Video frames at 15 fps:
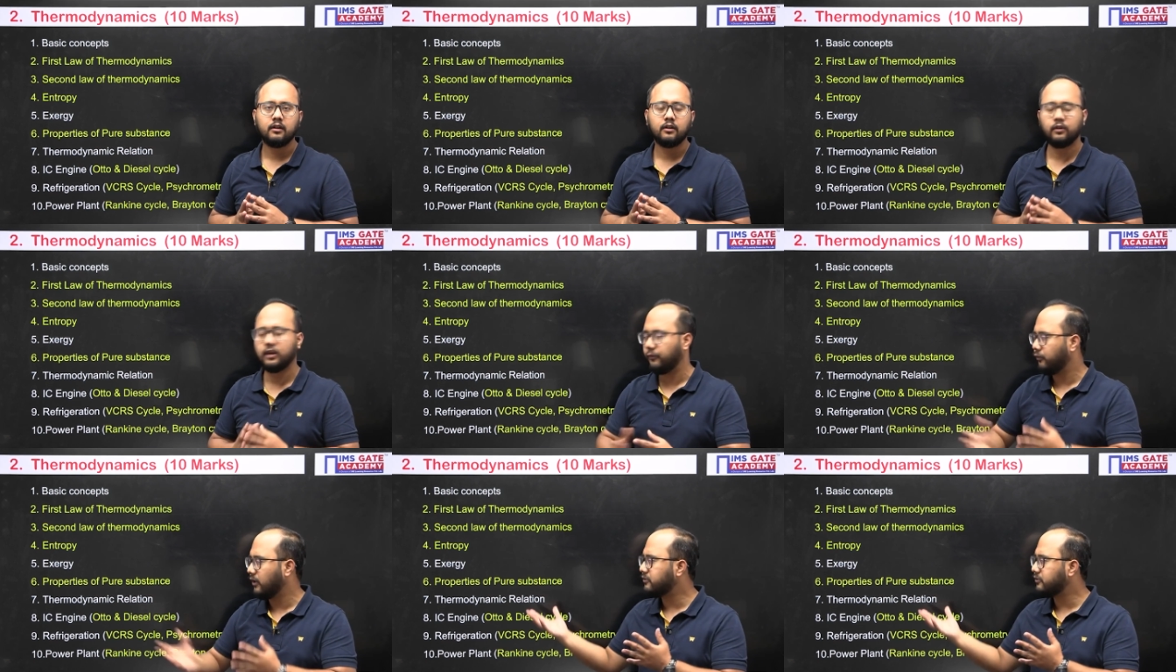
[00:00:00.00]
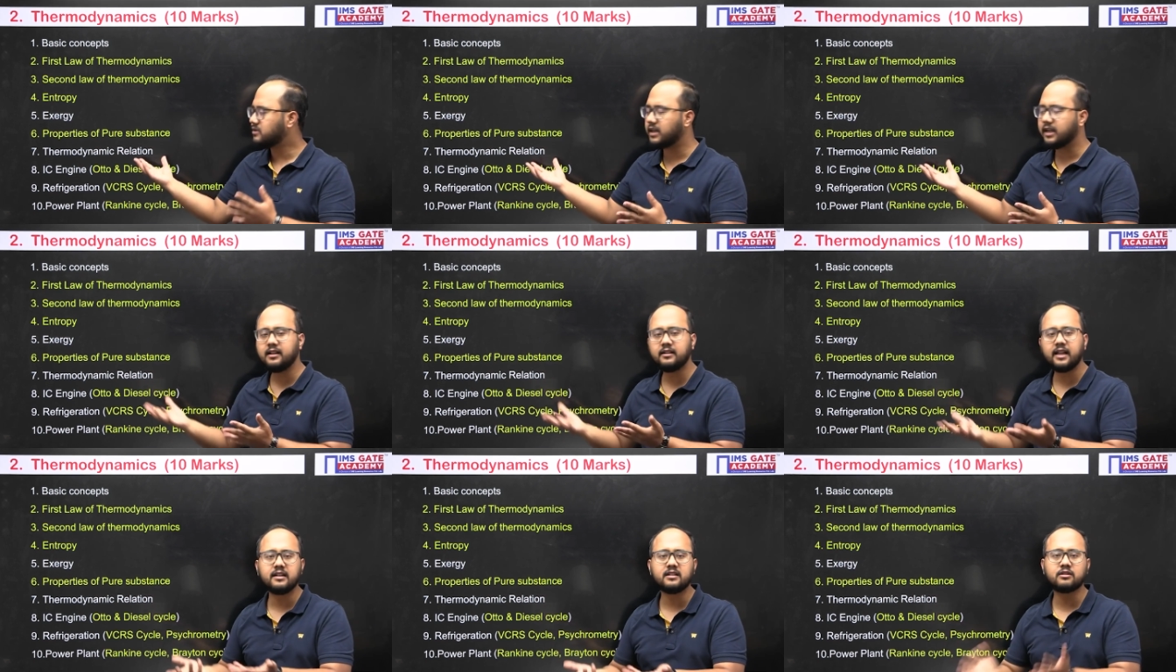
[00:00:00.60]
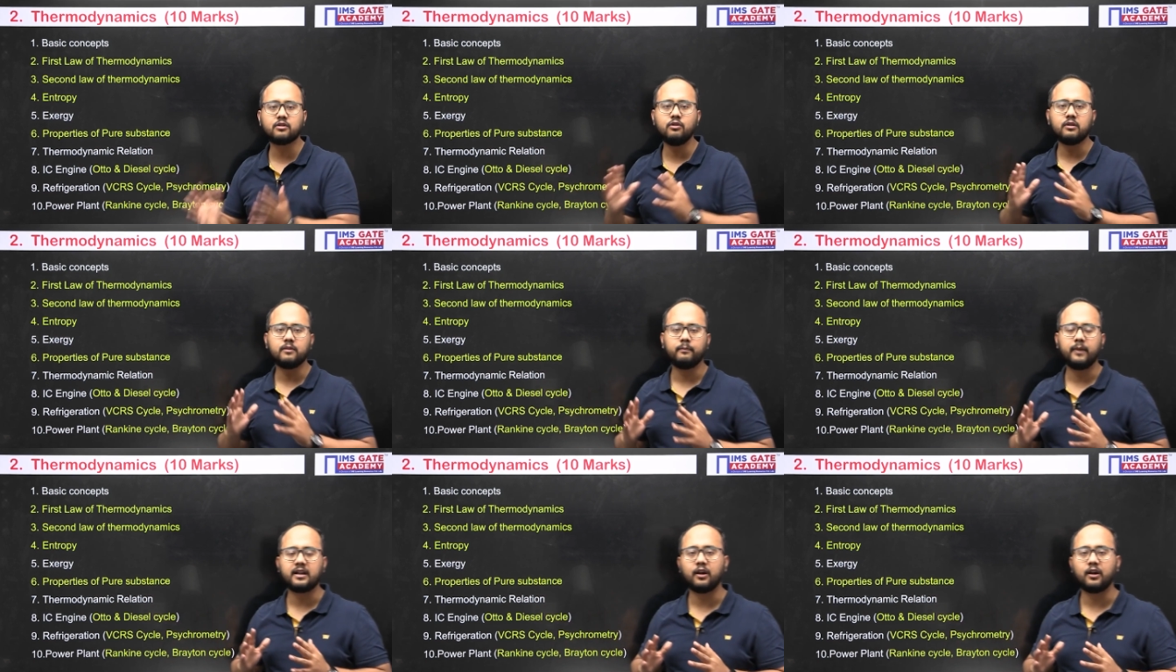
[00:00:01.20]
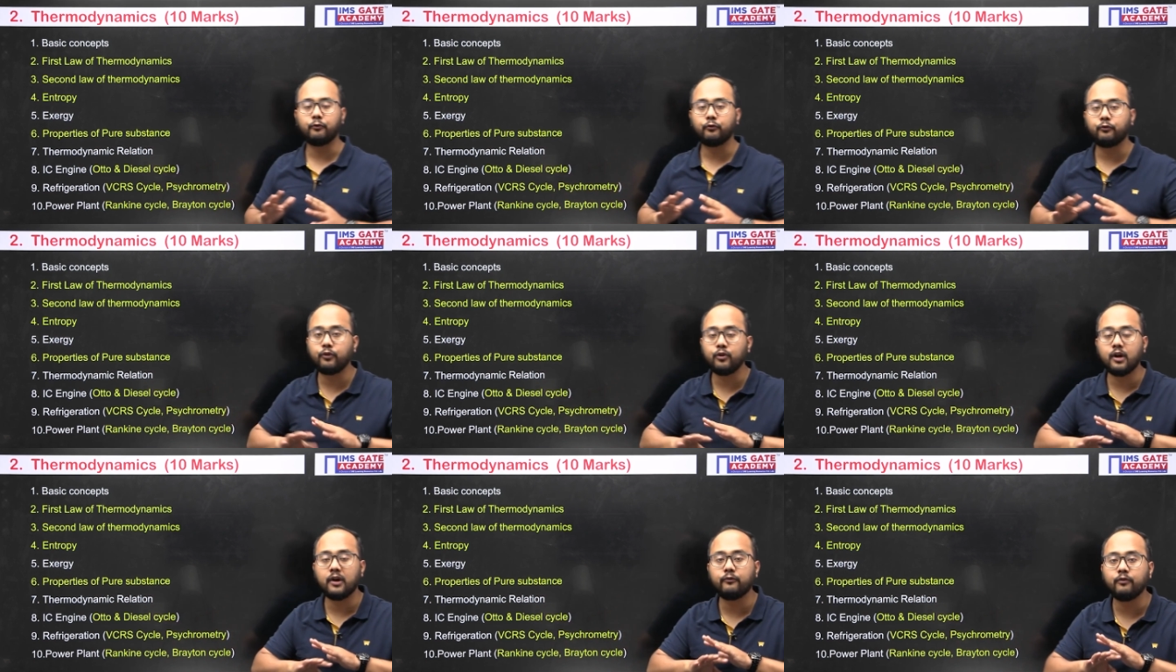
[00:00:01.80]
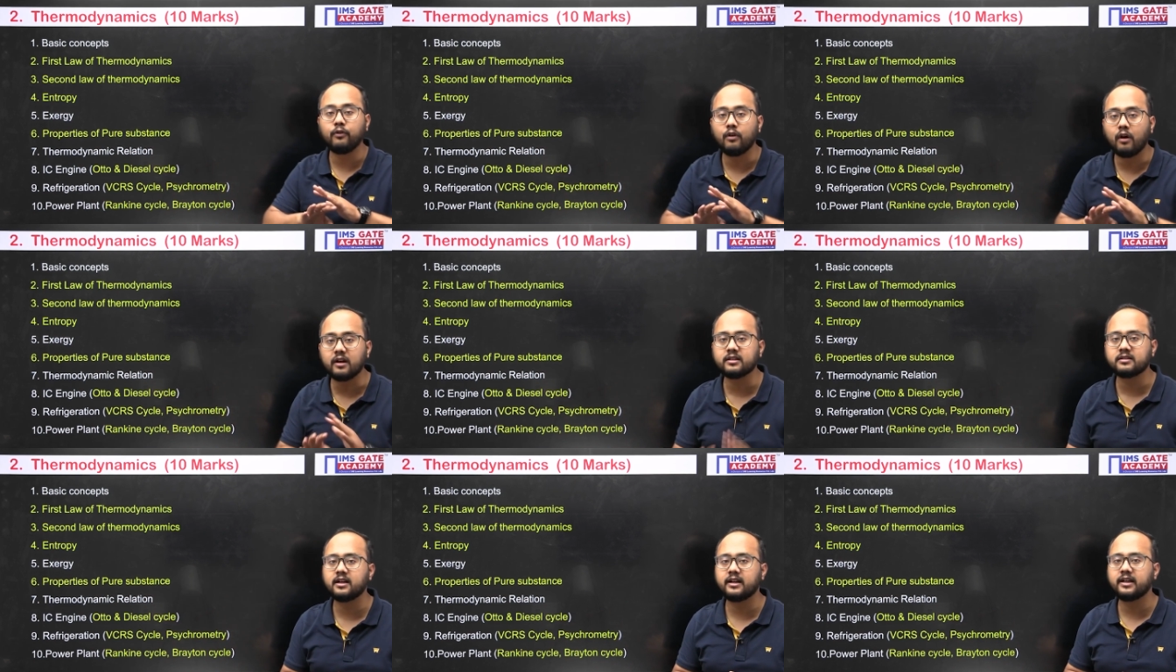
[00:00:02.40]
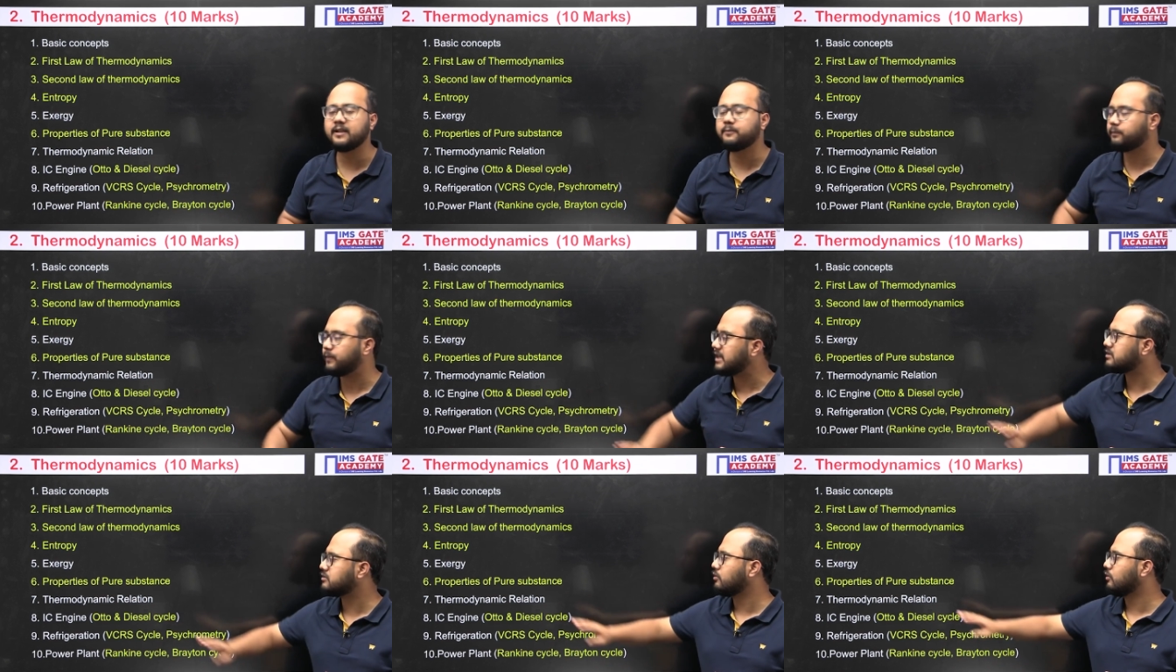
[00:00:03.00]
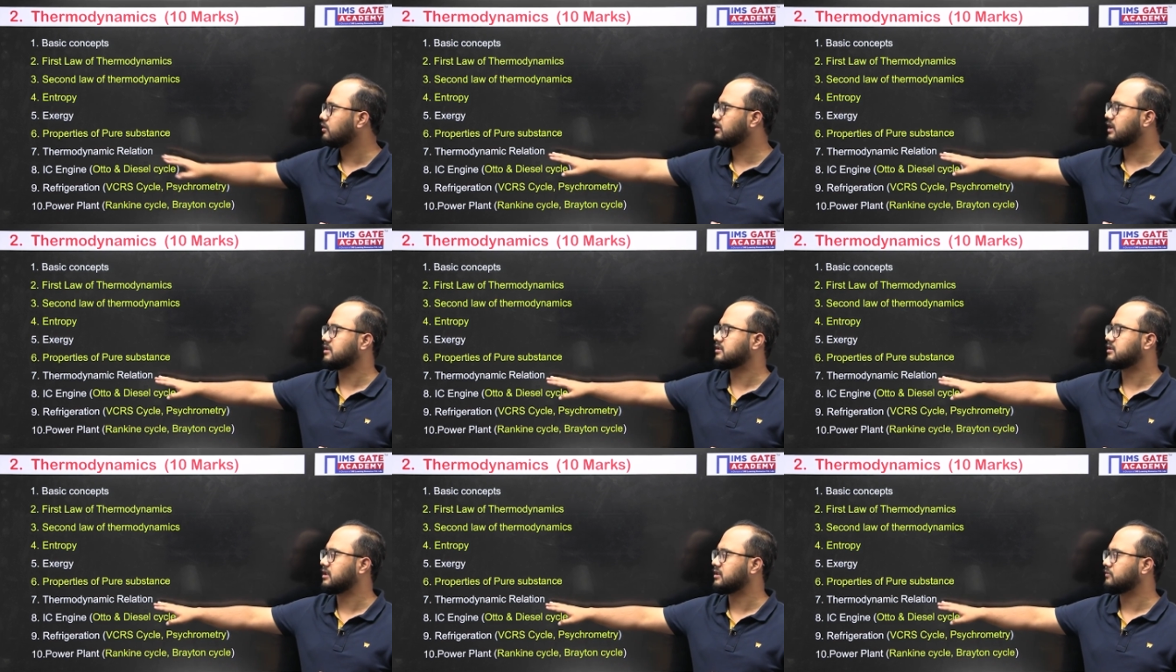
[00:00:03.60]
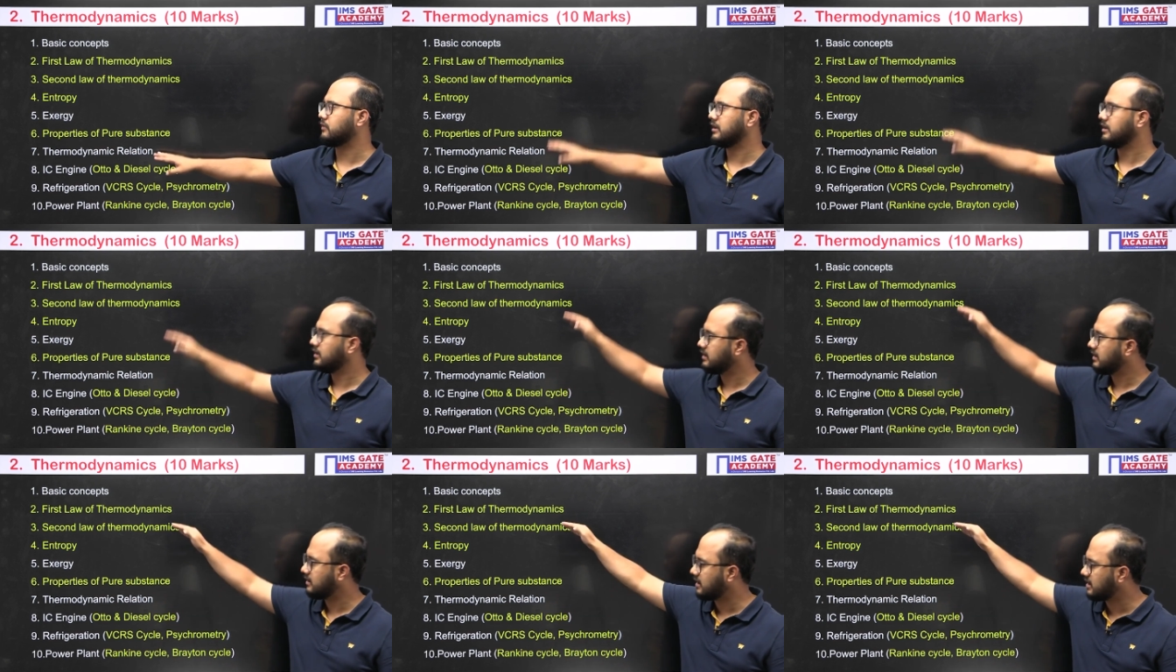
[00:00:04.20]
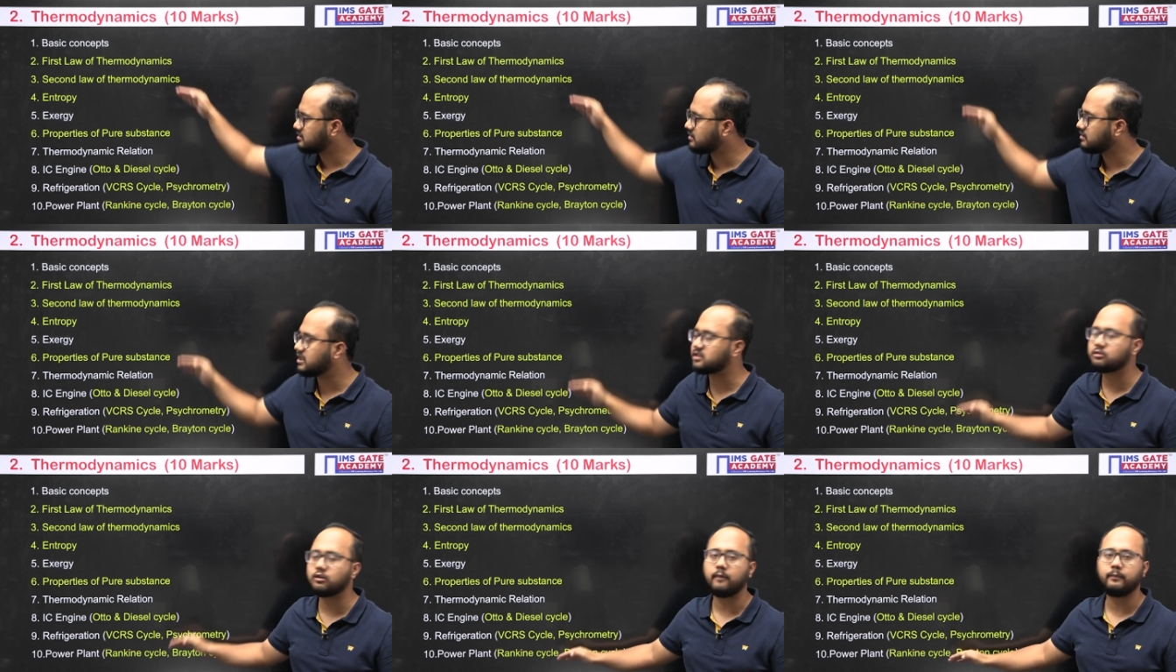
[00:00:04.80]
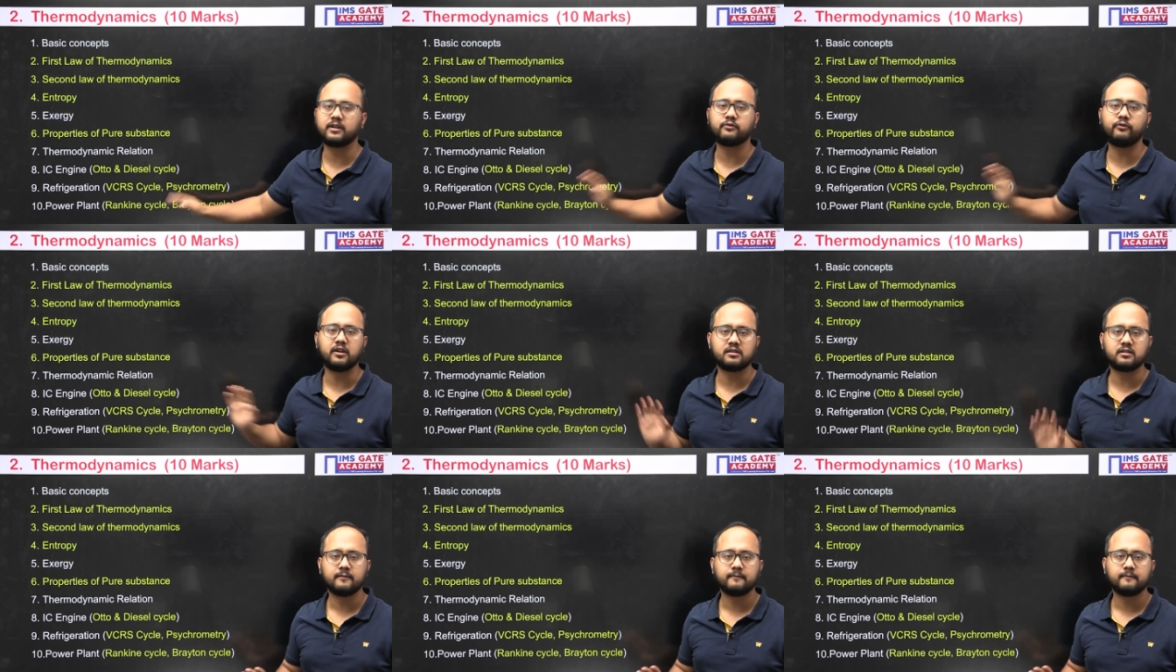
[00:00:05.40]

If you have studied, then it's good. But if you have not studied, please don't touch this one. Touch these topics first.